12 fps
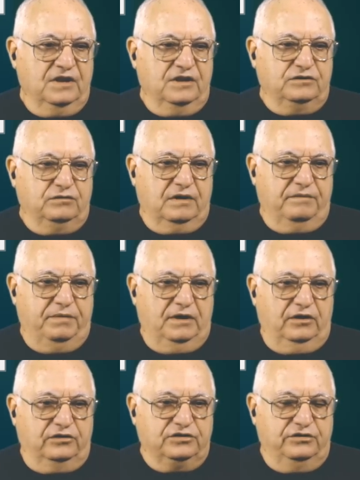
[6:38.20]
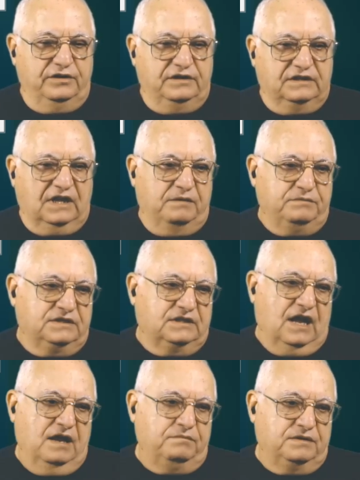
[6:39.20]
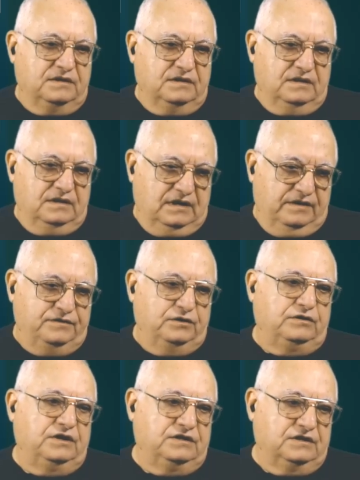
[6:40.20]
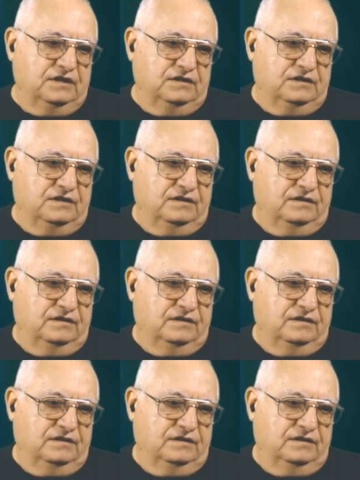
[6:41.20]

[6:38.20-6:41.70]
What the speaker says: So we have velocity times gives you distance.